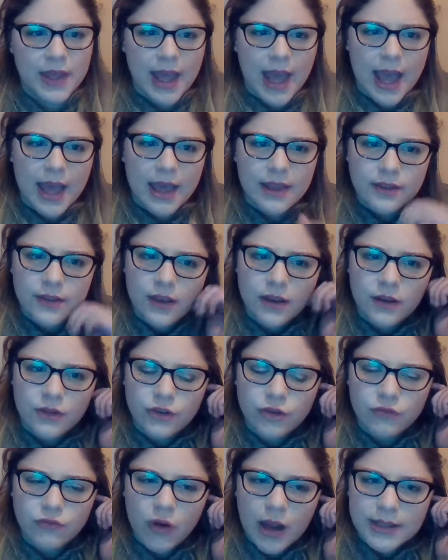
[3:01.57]

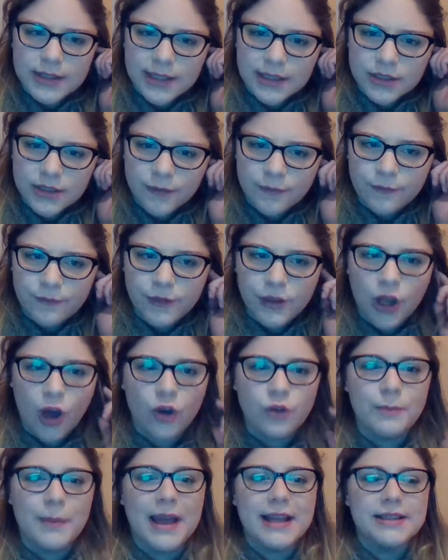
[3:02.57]
the writing to
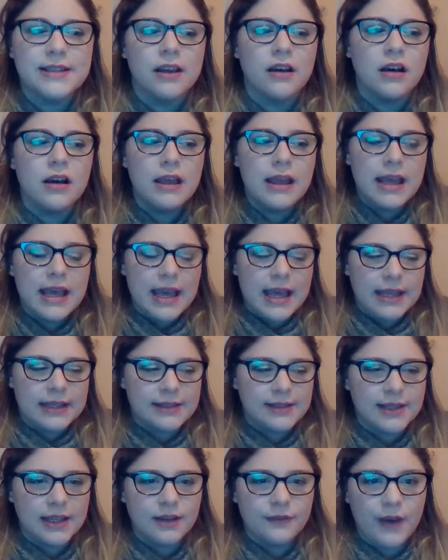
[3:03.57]
flow better
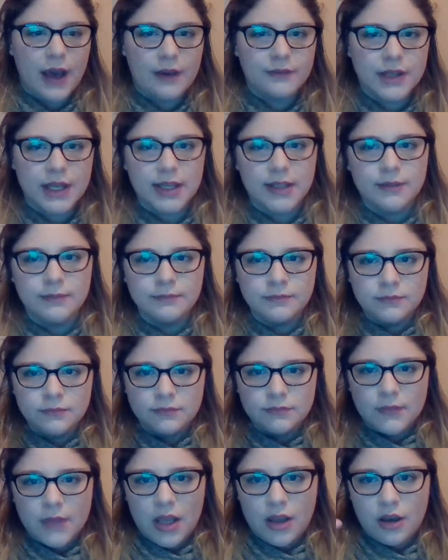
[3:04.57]
instead of having
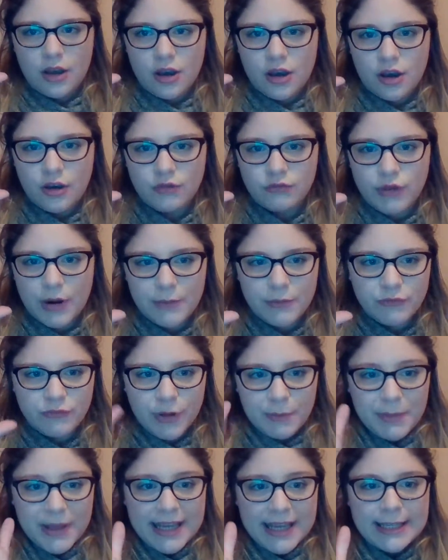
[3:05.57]

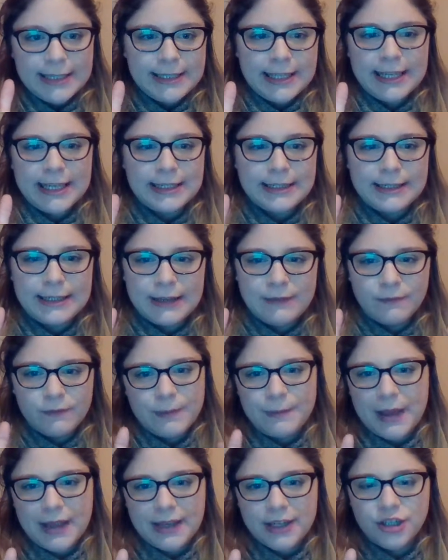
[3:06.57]
repeated
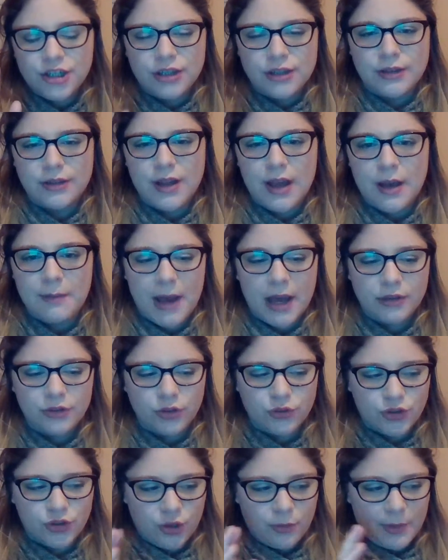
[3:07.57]
information about
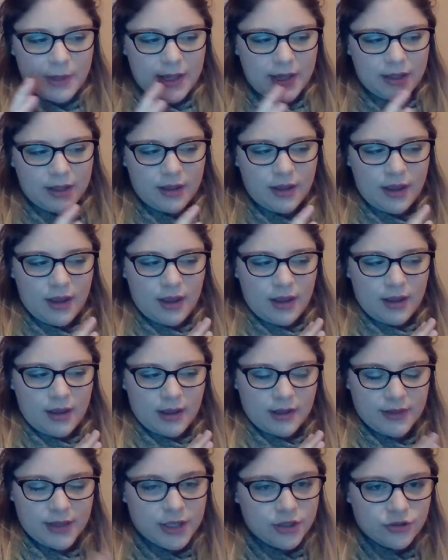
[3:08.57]
your topic
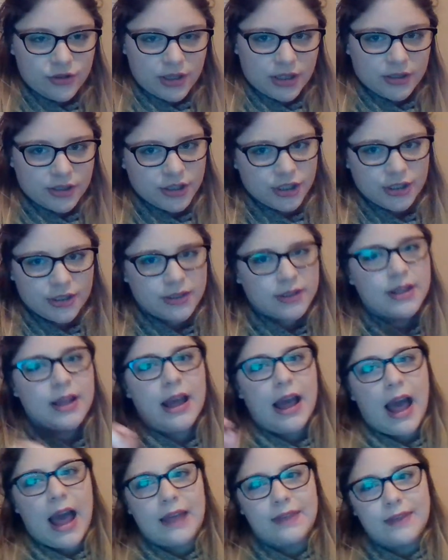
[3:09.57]
in the
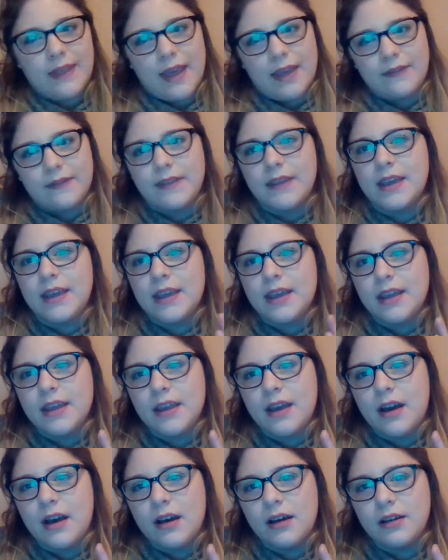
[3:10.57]
introduction and then
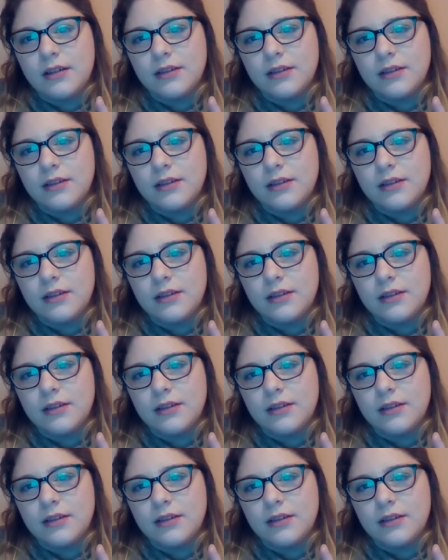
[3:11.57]
the